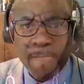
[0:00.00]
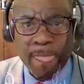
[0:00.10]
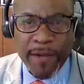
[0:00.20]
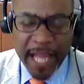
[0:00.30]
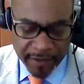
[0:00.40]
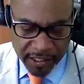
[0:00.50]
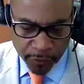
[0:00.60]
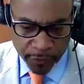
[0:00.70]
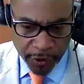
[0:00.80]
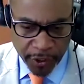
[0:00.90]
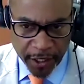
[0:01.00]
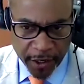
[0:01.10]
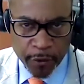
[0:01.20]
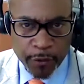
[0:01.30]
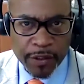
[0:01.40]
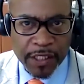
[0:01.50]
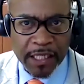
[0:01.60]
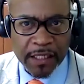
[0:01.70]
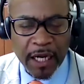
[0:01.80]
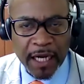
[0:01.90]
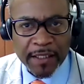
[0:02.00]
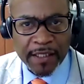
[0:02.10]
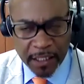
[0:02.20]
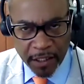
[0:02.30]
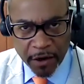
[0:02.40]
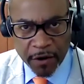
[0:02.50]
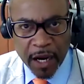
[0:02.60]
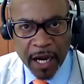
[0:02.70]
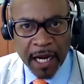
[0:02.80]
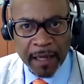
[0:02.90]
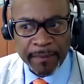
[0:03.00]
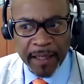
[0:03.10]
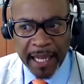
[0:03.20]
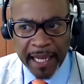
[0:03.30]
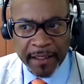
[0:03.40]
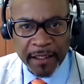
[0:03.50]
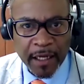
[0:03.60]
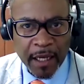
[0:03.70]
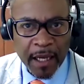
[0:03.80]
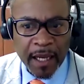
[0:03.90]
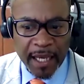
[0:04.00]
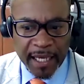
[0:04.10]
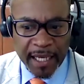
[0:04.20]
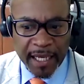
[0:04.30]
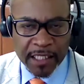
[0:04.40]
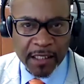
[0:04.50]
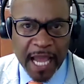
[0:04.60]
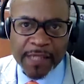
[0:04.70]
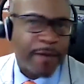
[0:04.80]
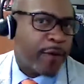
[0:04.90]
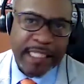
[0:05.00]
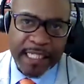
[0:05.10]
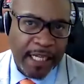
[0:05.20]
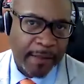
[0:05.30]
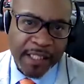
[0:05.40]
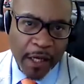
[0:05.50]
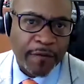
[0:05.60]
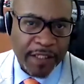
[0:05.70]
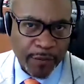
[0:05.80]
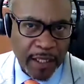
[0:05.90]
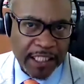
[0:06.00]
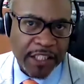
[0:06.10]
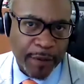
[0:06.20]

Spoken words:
We have a student here who is a senior and has been raising himself as well as 3